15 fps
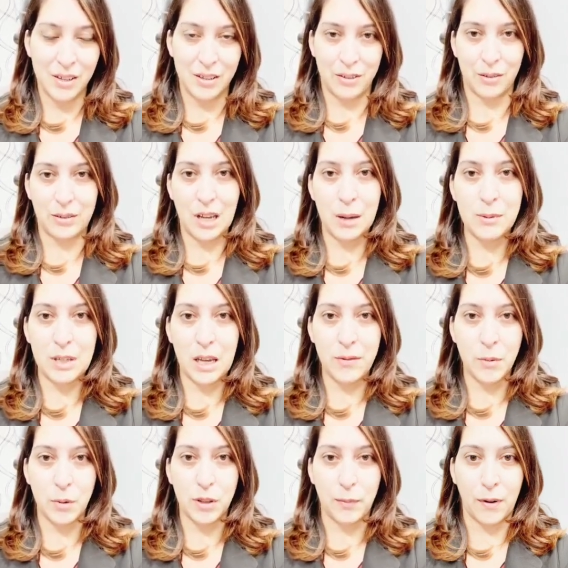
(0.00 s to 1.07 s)
sometimes
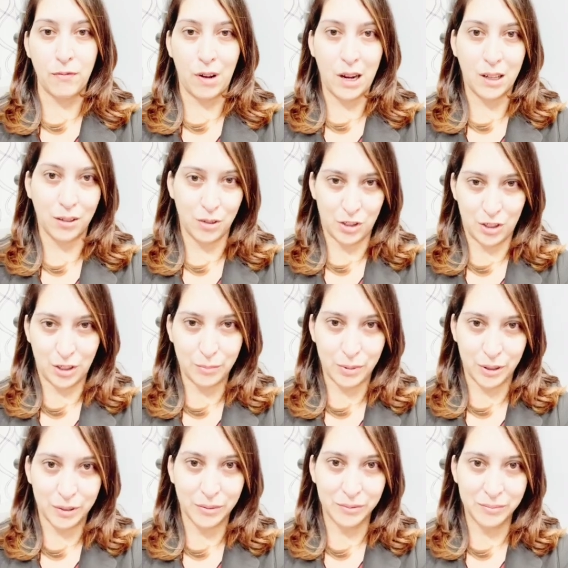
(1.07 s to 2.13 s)
even with my regular
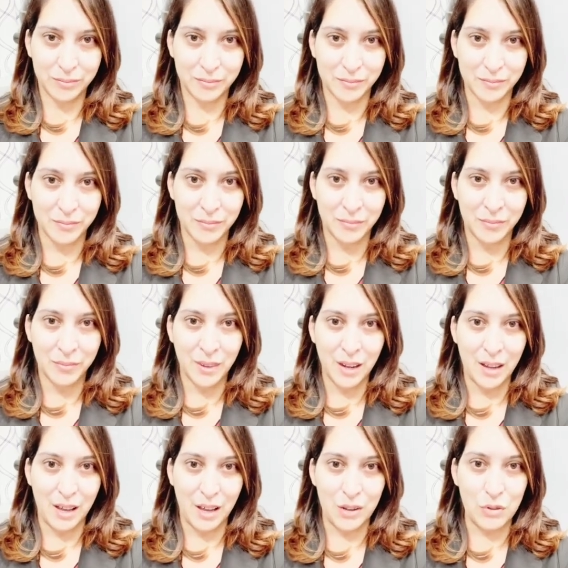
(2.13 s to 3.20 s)
shampoo,
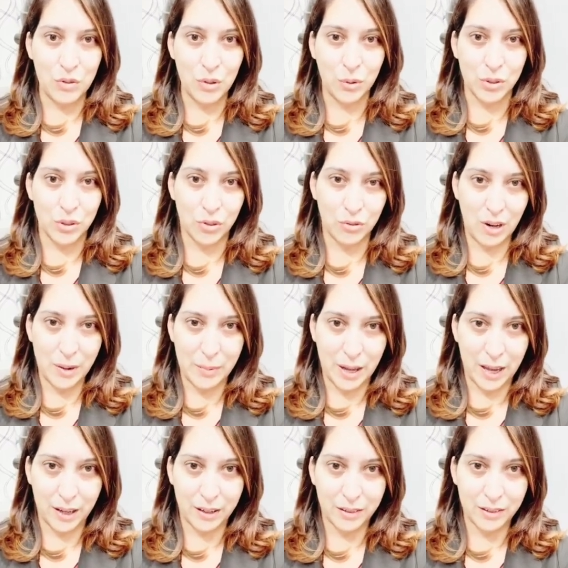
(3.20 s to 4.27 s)
and do a
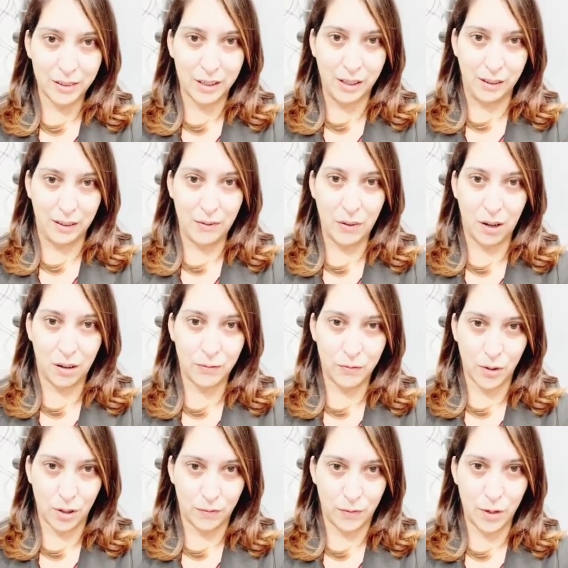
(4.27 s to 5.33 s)
scrubbing and leave it on
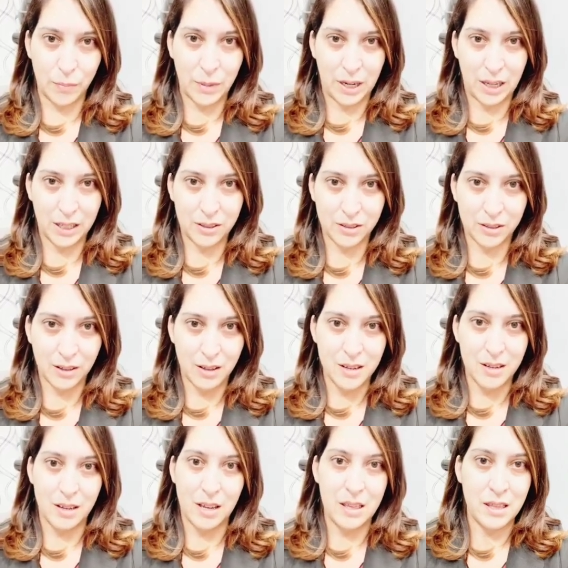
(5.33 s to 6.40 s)
for a few minutes
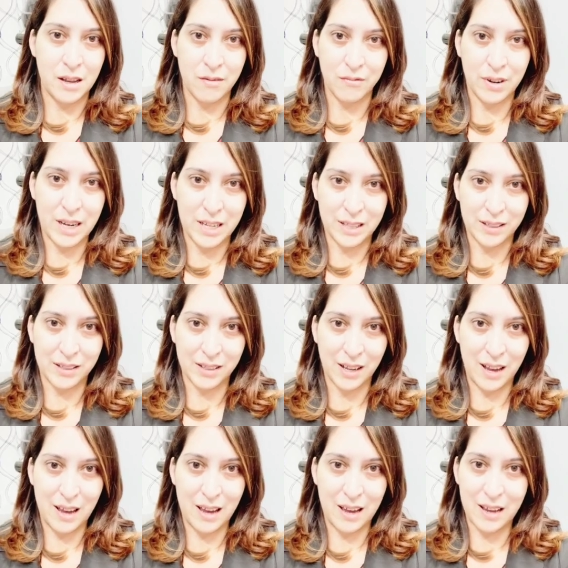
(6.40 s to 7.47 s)
and then rinse,
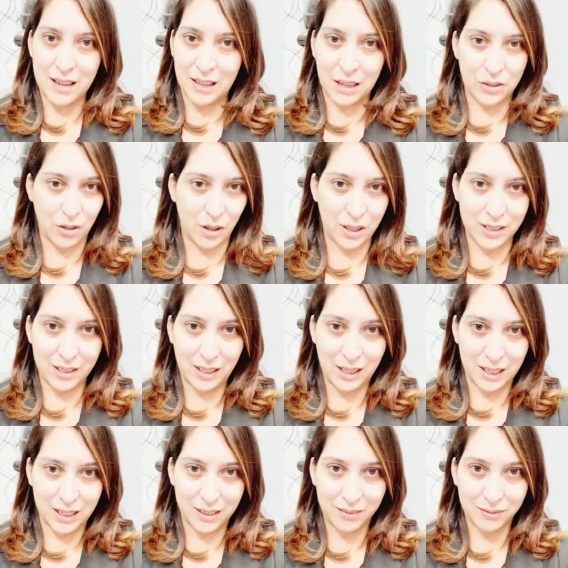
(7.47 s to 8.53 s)
and that's all that's
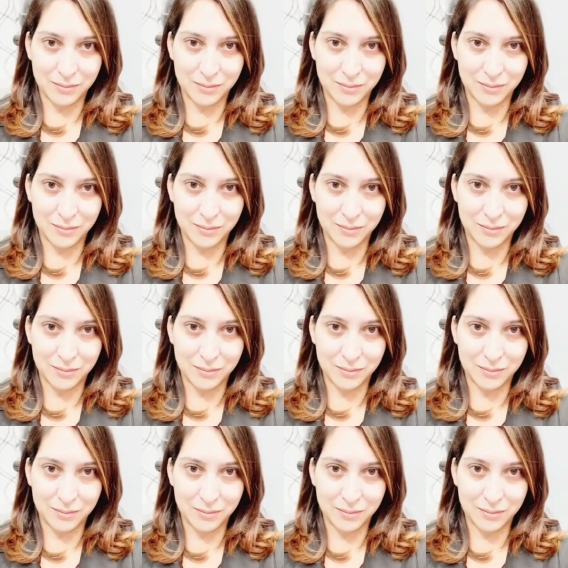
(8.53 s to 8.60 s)
needed.